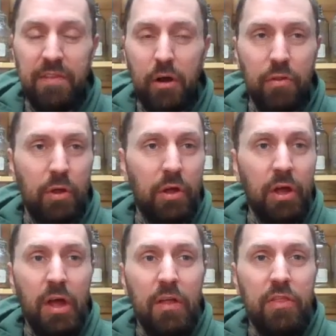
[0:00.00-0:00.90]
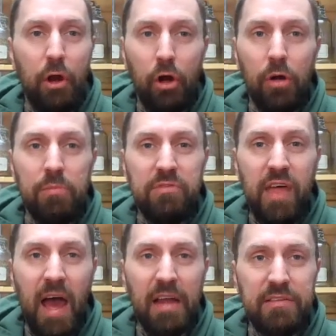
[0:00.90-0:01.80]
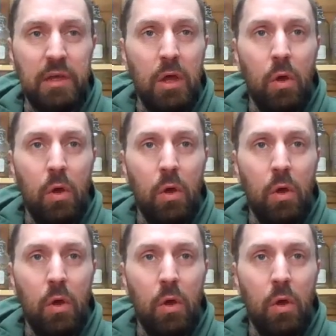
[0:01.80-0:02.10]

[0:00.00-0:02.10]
They're the herbs that